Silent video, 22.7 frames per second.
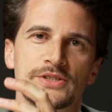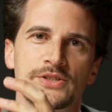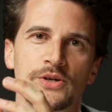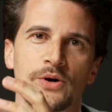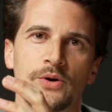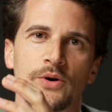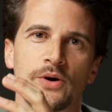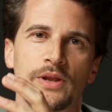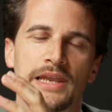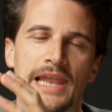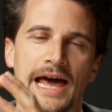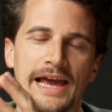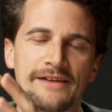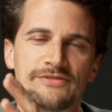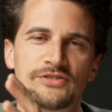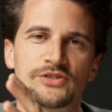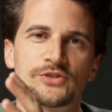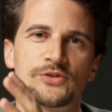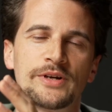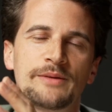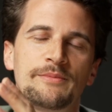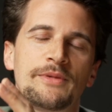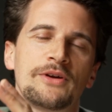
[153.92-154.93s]
So live
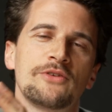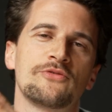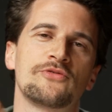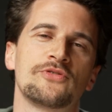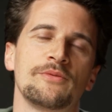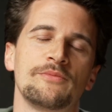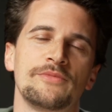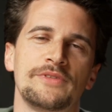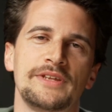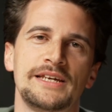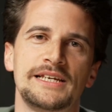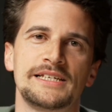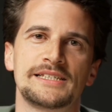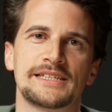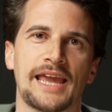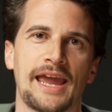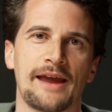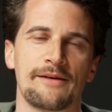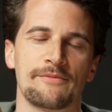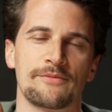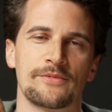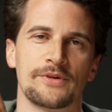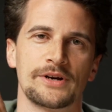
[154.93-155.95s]
streaming from these
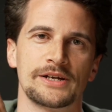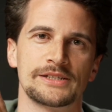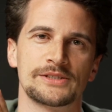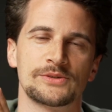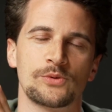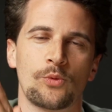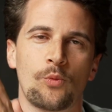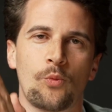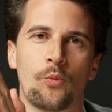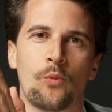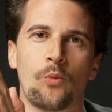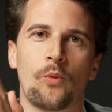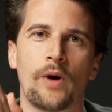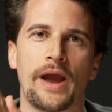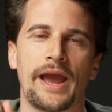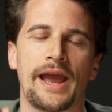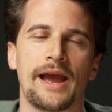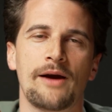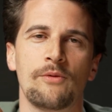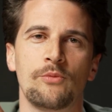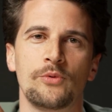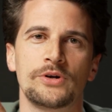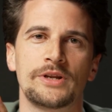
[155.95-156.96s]
cameras,
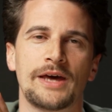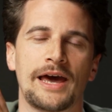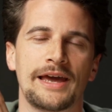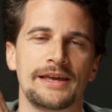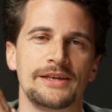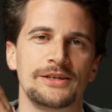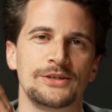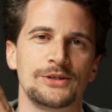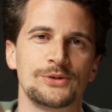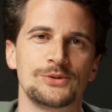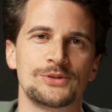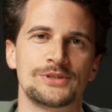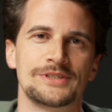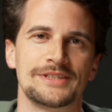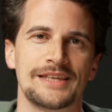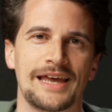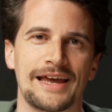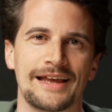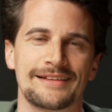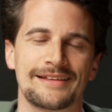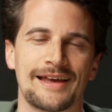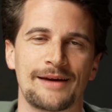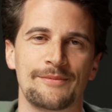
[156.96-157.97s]
where would I use
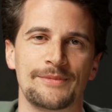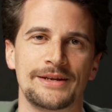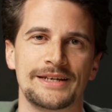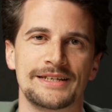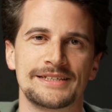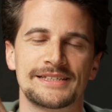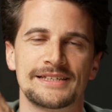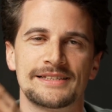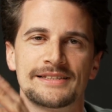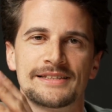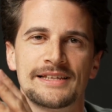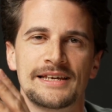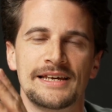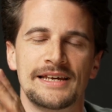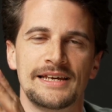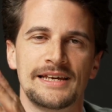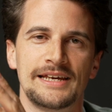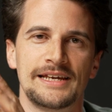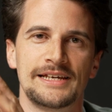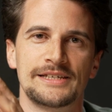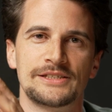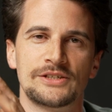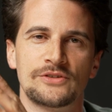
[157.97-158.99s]
that? I mean, is it
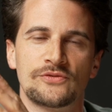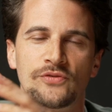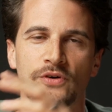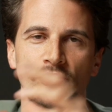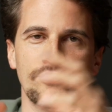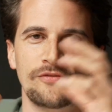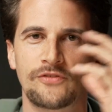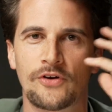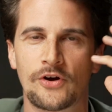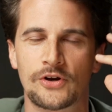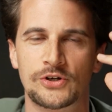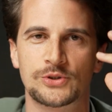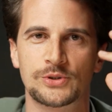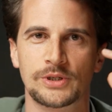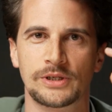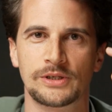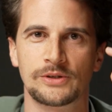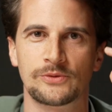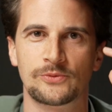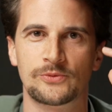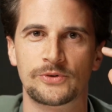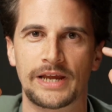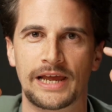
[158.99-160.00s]
is it for
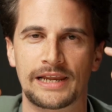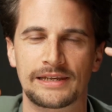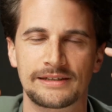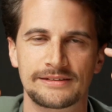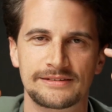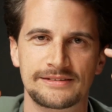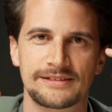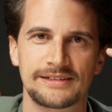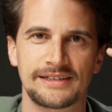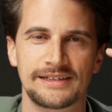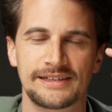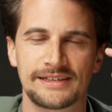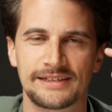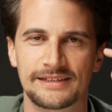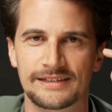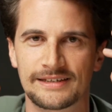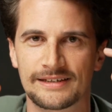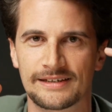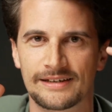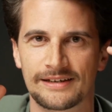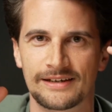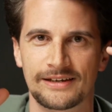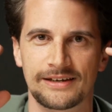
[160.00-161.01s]
virtual
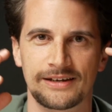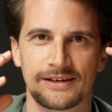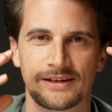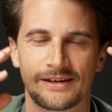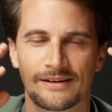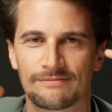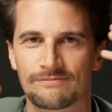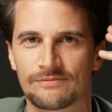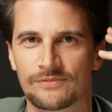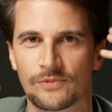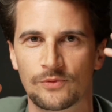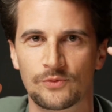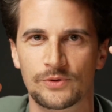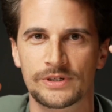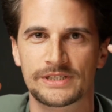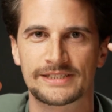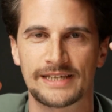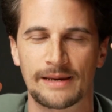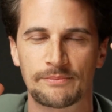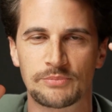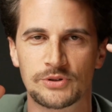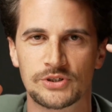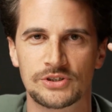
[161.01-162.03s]
reality uh,
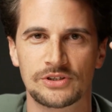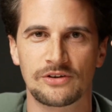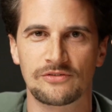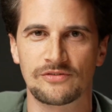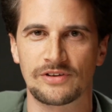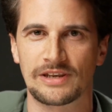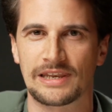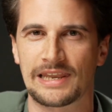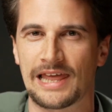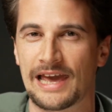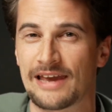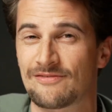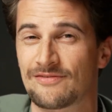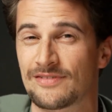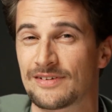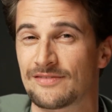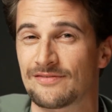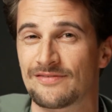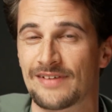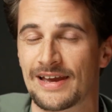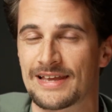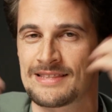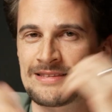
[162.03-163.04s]
reception of a live
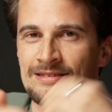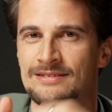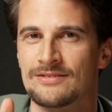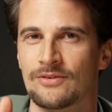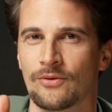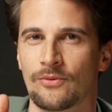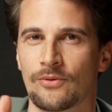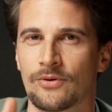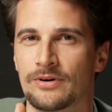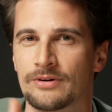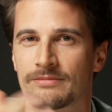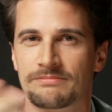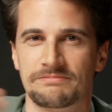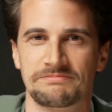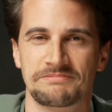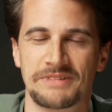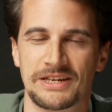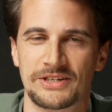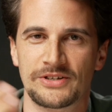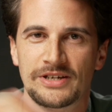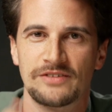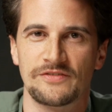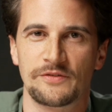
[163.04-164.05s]
event, or
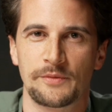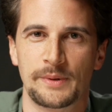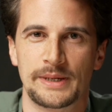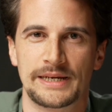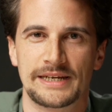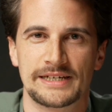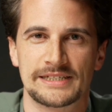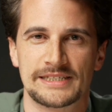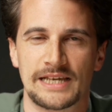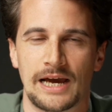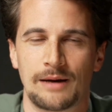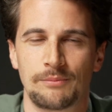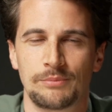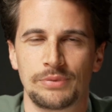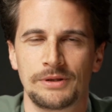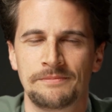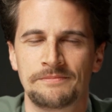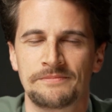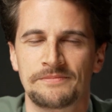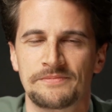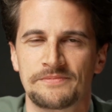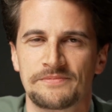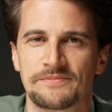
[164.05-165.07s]
can you give me an
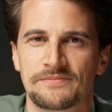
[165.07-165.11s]
example?